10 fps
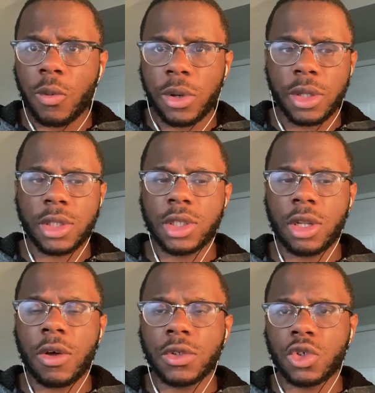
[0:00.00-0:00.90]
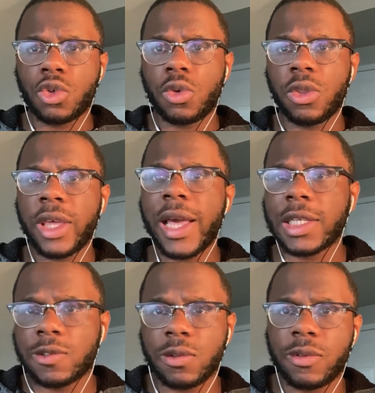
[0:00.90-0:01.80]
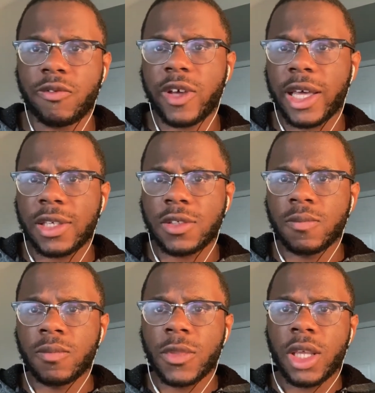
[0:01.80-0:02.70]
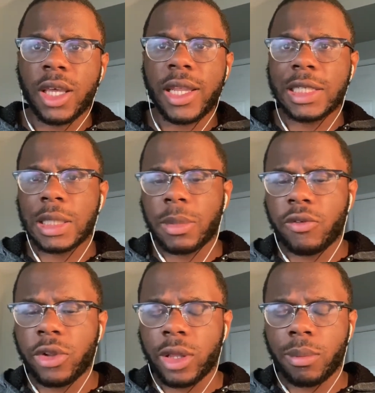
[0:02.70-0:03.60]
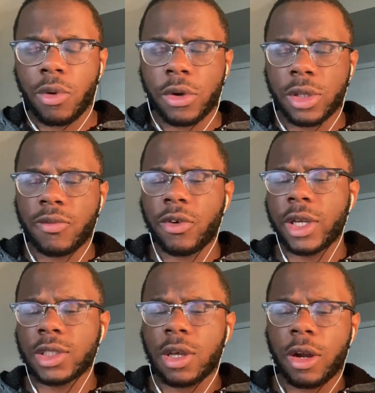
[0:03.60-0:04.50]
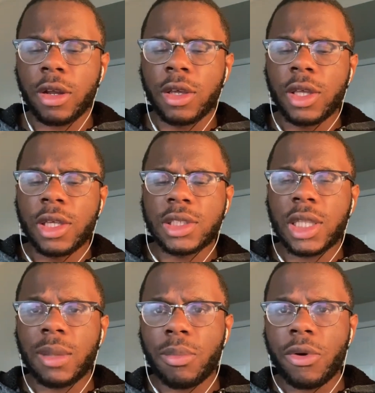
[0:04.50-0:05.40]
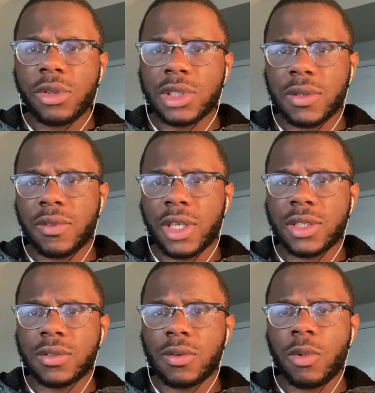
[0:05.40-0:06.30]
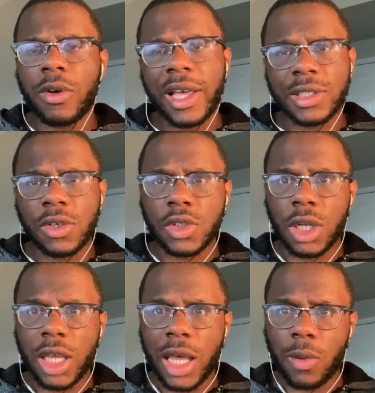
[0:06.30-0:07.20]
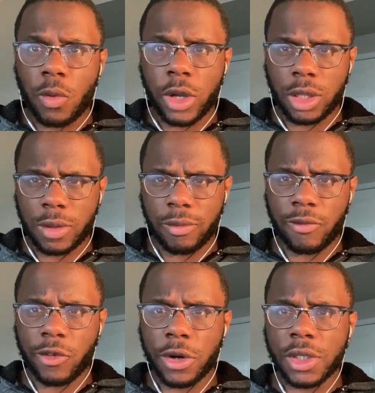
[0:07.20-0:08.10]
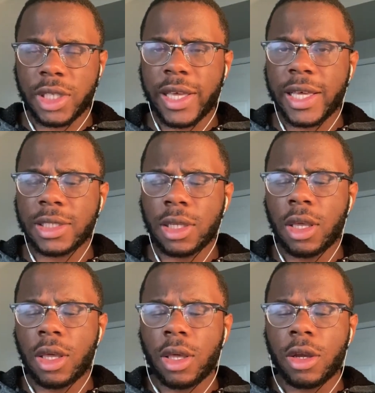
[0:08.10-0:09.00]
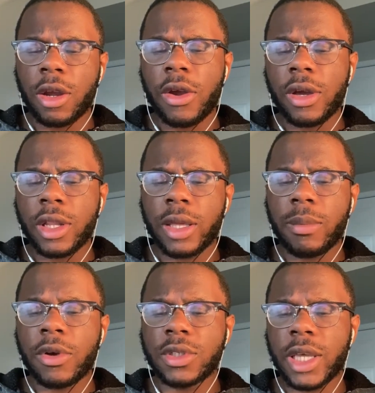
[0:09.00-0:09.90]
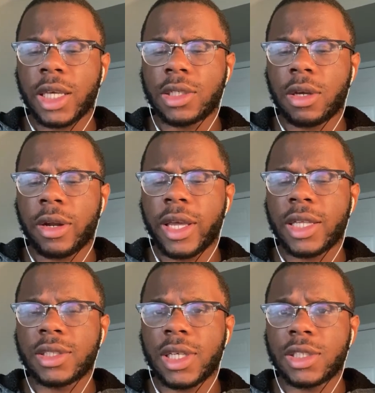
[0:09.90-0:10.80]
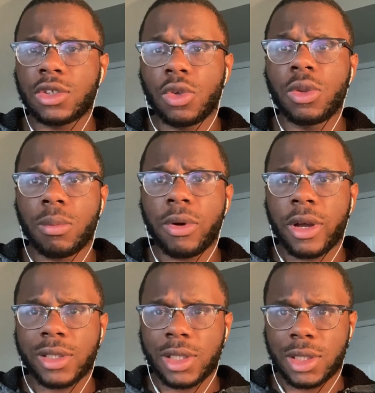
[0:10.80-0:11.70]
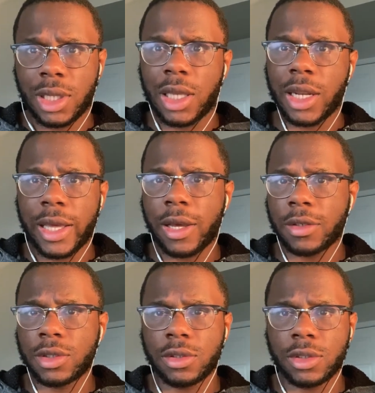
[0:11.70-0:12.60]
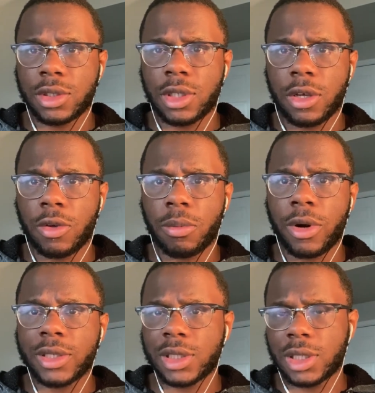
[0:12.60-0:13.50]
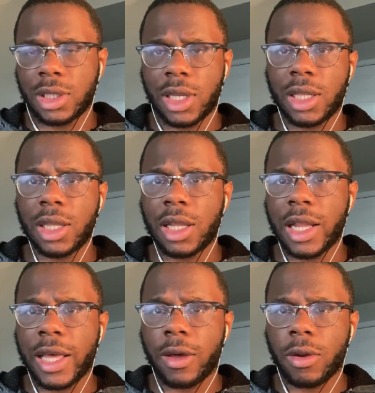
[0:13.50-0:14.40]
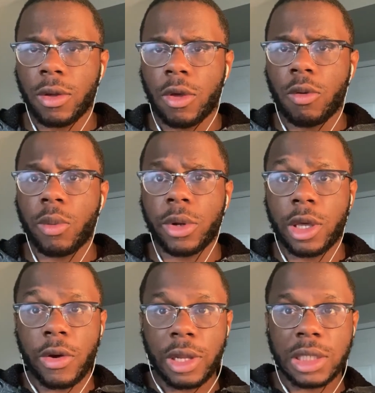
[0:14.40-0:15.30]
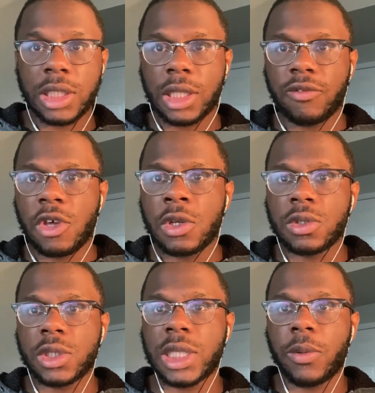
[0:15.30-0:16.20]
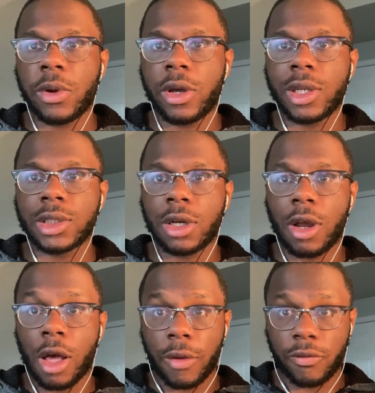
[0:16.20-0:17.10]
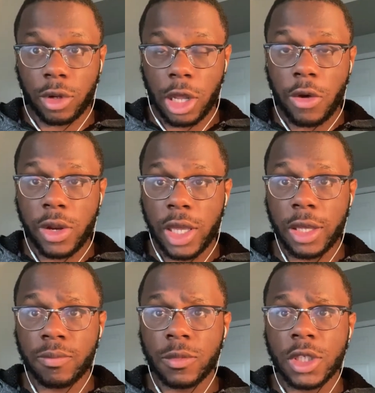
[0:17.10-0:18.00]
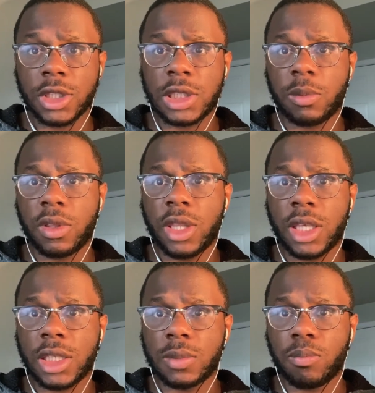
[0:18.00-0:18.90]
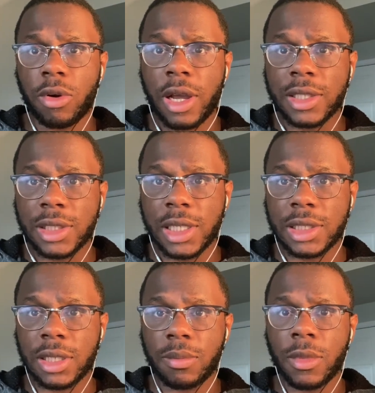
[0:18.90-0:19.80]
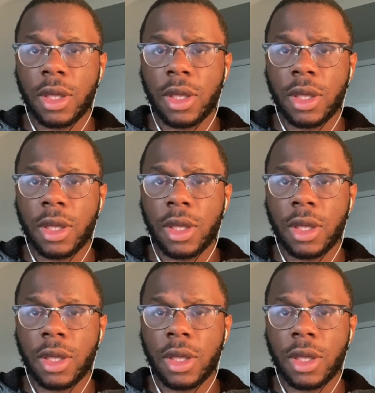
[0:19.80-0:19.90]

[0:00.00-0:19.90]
when it's closer to the actual device. And that's going to be really important for XR. See, the importance of this, well, XR is going to kind of work in the reverse, as currently most XR headsets do the processing in-house. There is no processing done in the cloud. What we're going to see in the future is that we're going to start offloading some of these processing